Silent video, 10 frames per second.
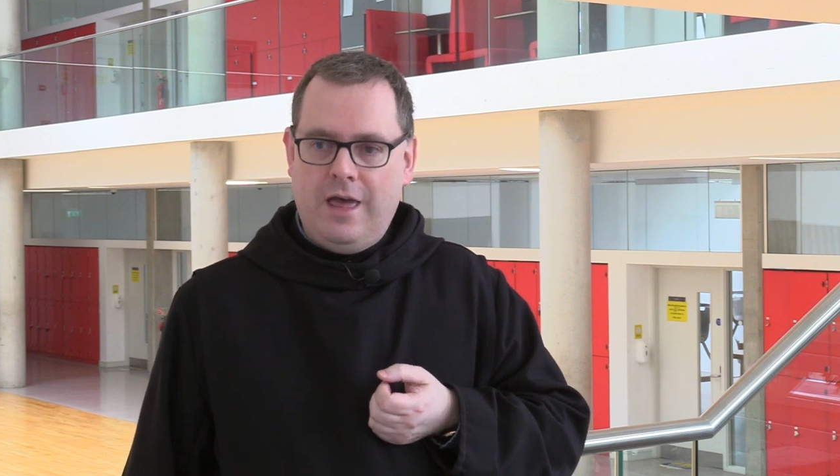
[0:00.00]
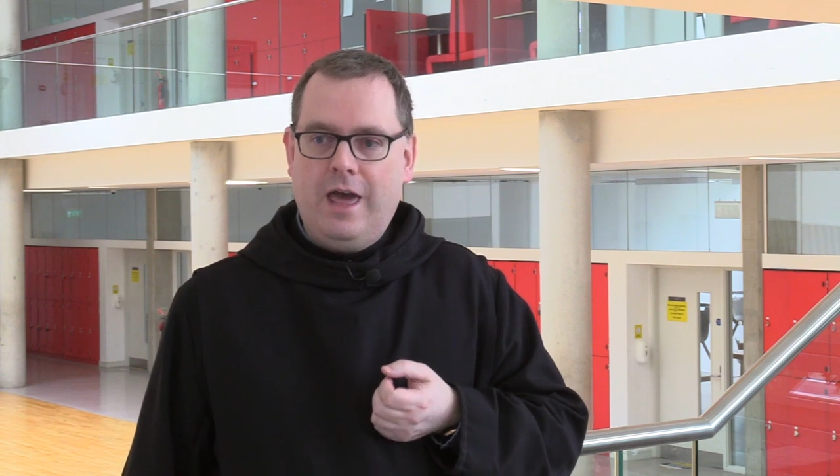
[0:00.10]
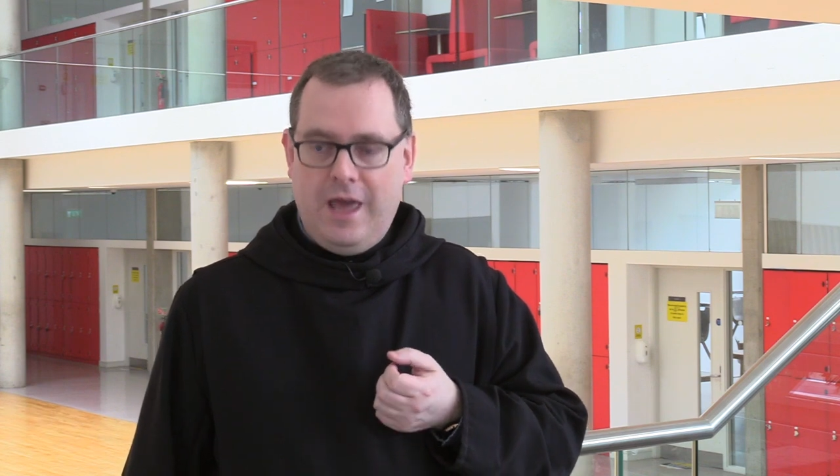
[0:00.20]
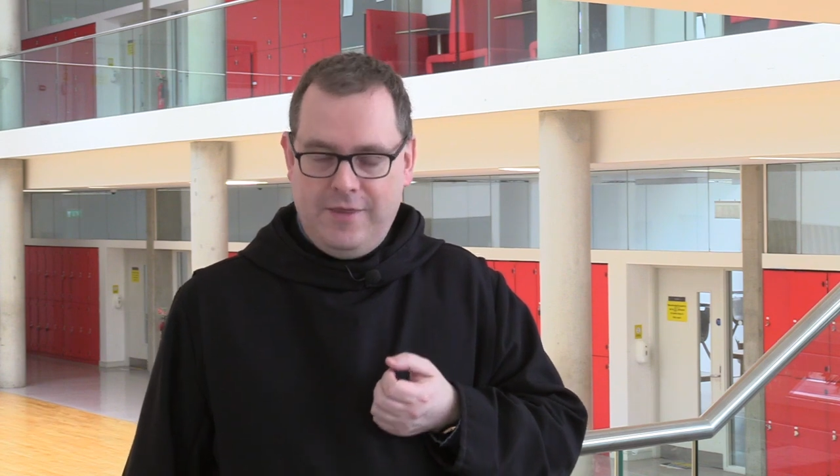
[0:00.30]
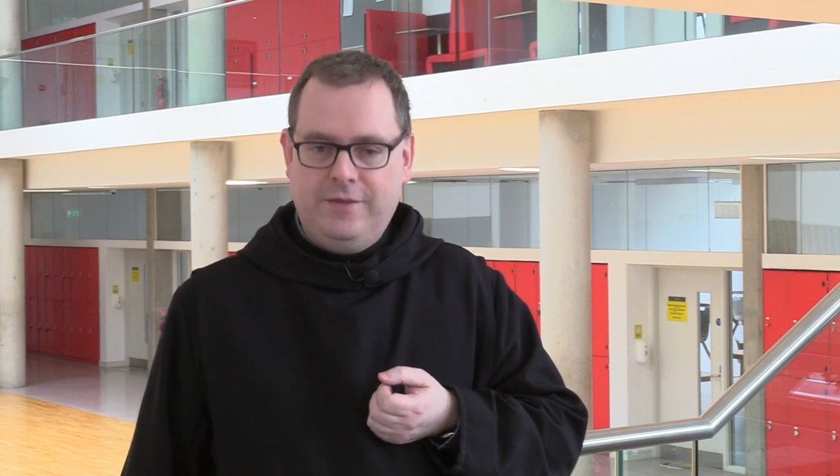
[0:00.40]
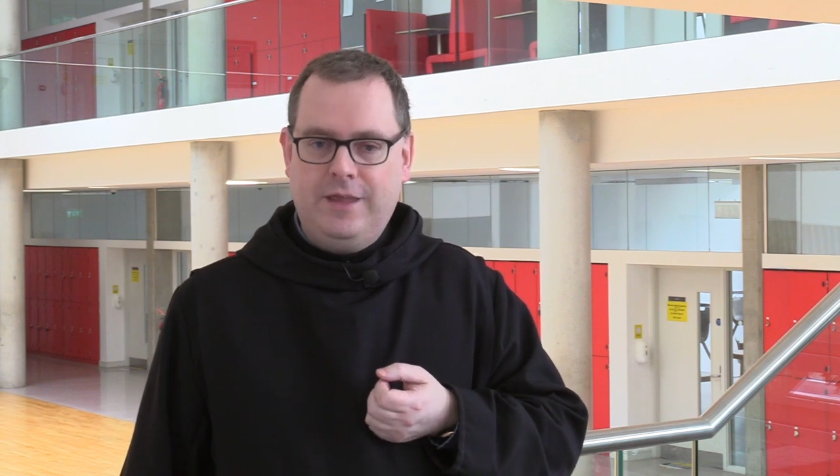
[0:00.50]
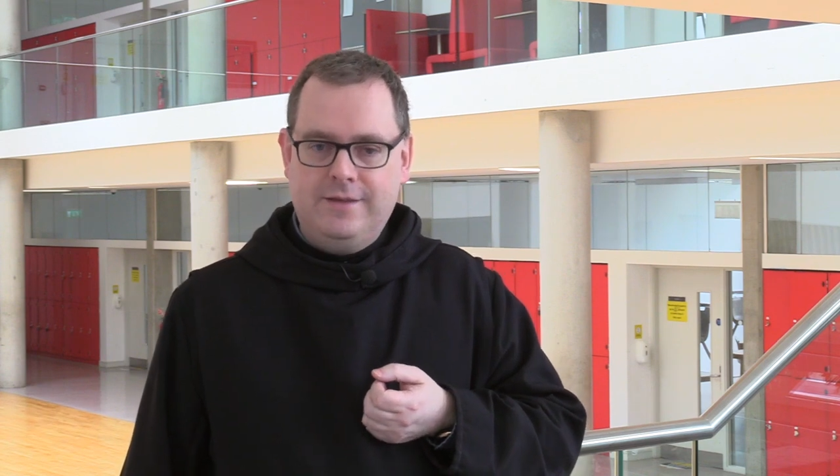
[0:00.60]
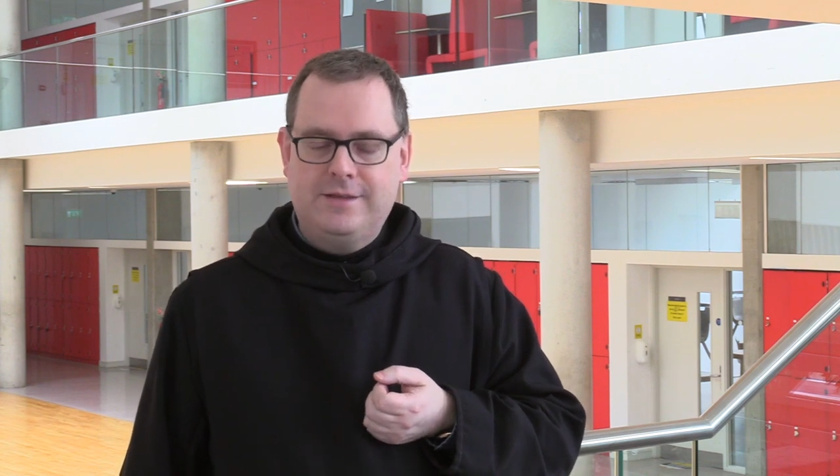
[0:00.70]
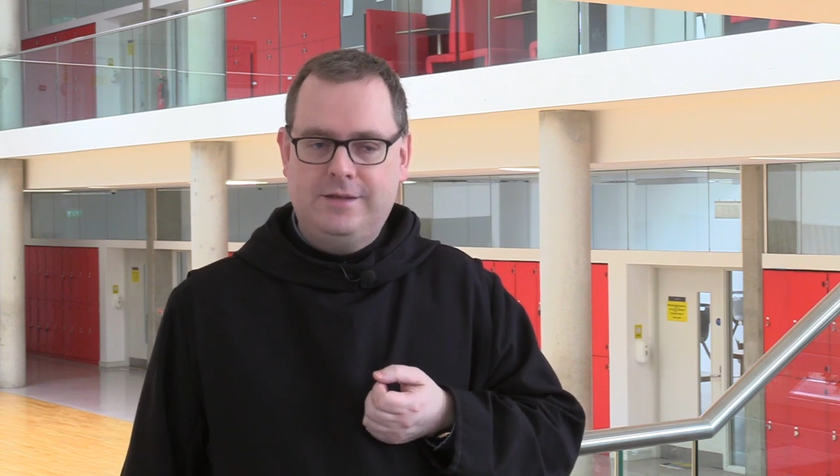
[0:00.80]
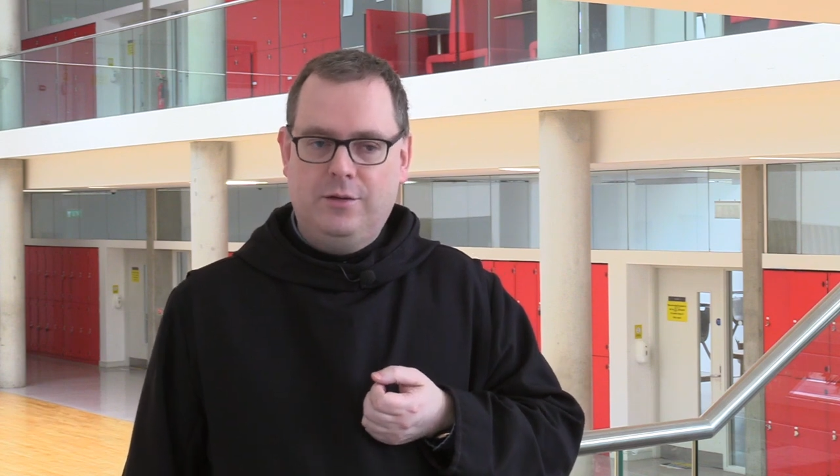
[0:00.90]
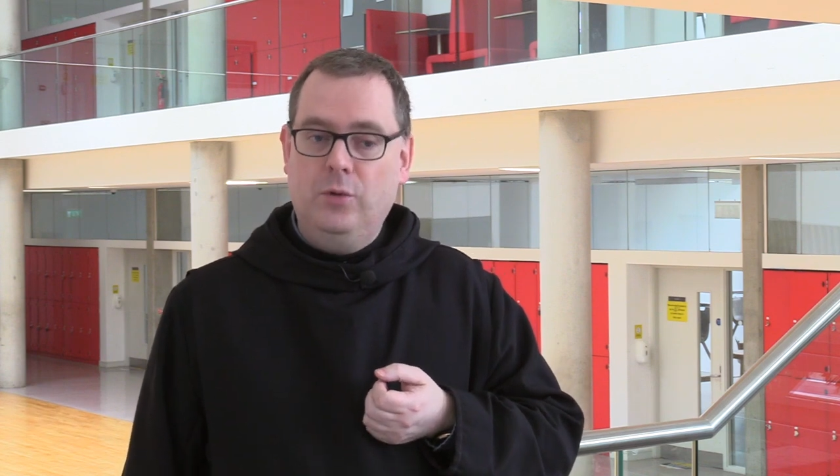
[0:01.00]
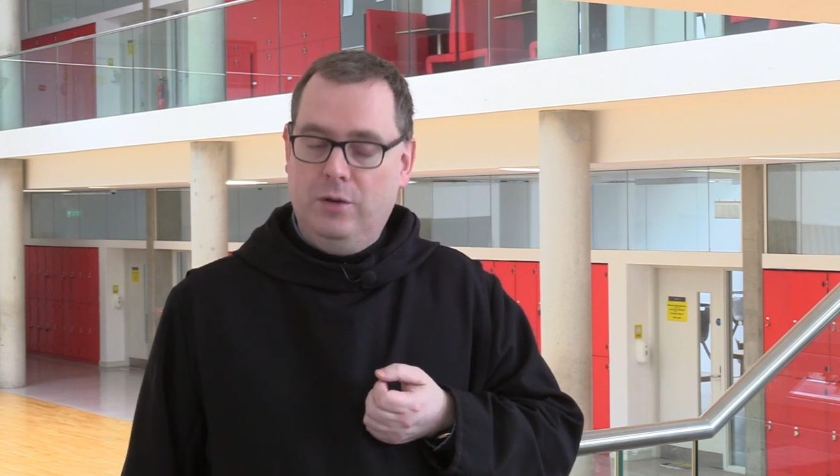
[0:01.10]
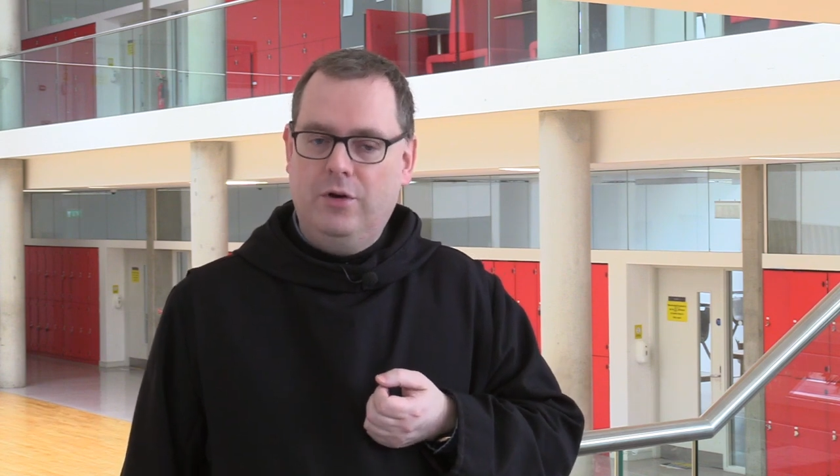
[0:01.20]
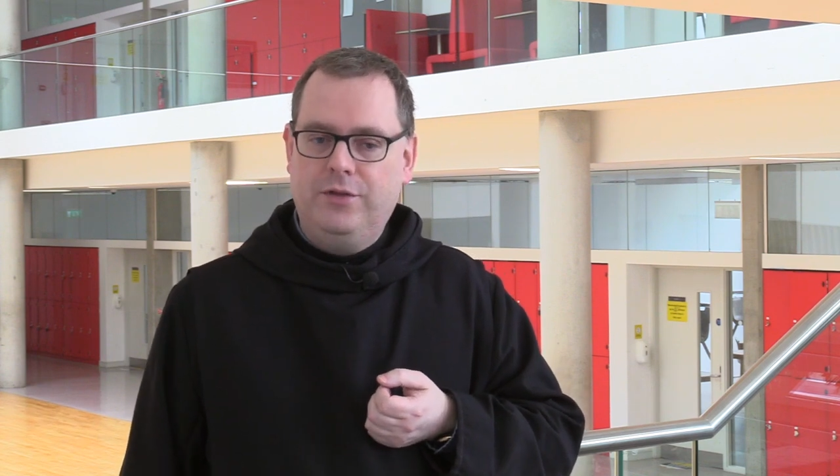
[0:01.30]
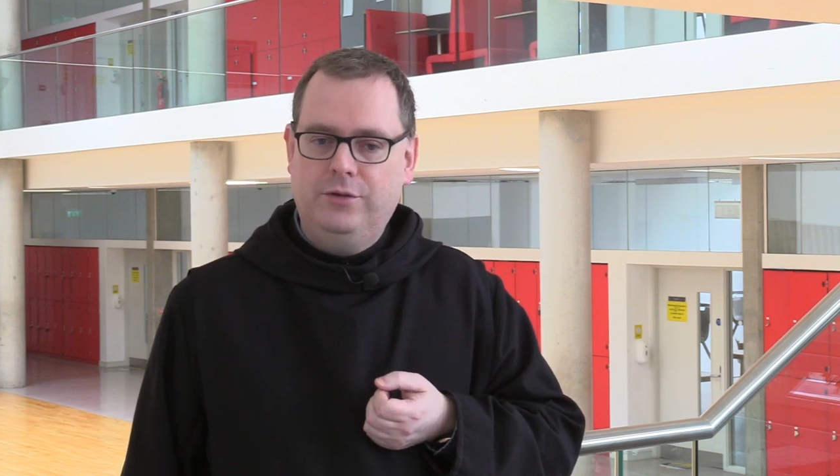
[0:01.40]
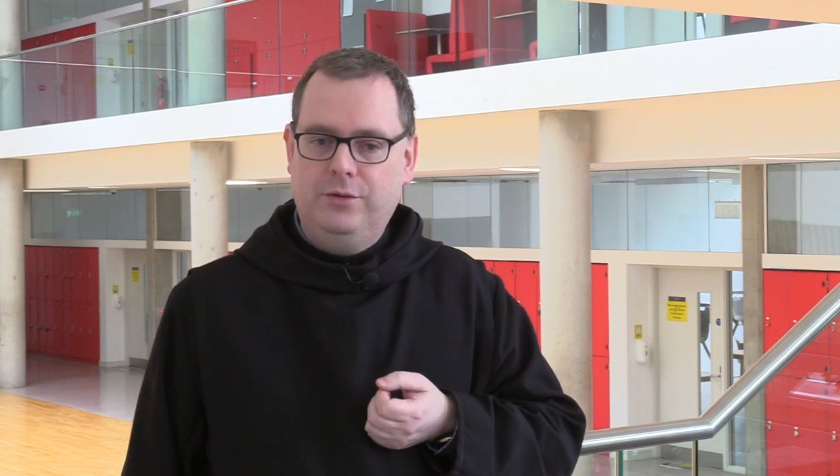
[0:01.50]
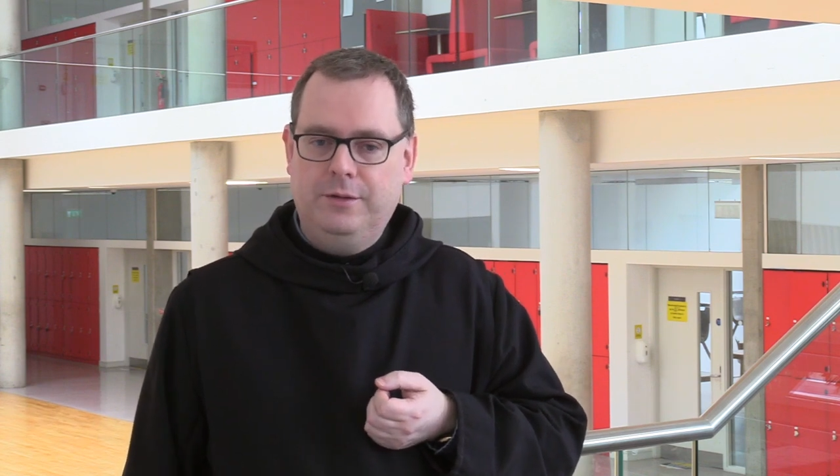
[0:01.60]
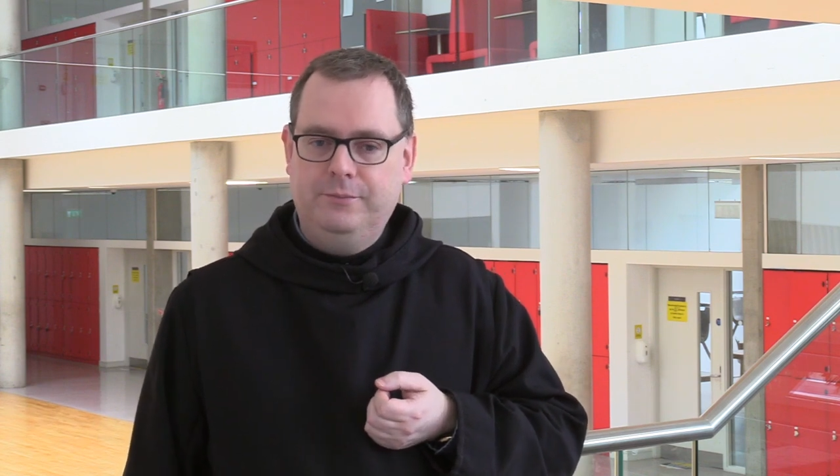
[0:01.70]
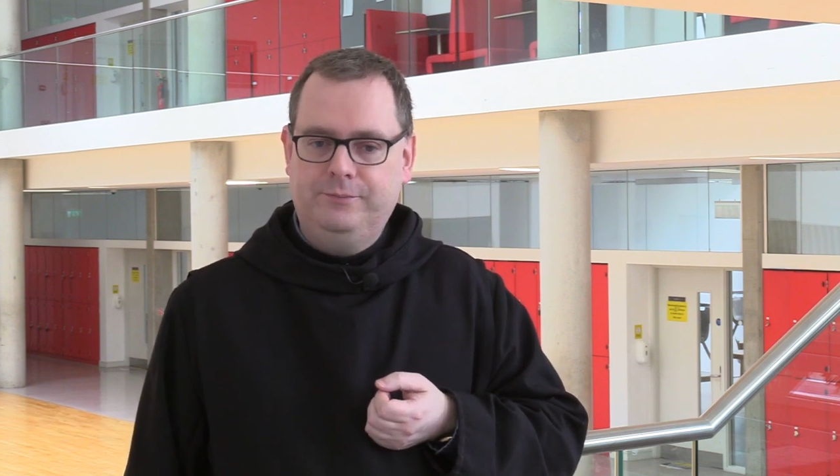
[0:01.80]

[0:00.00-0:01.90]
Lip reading: And I think that's well worth doing.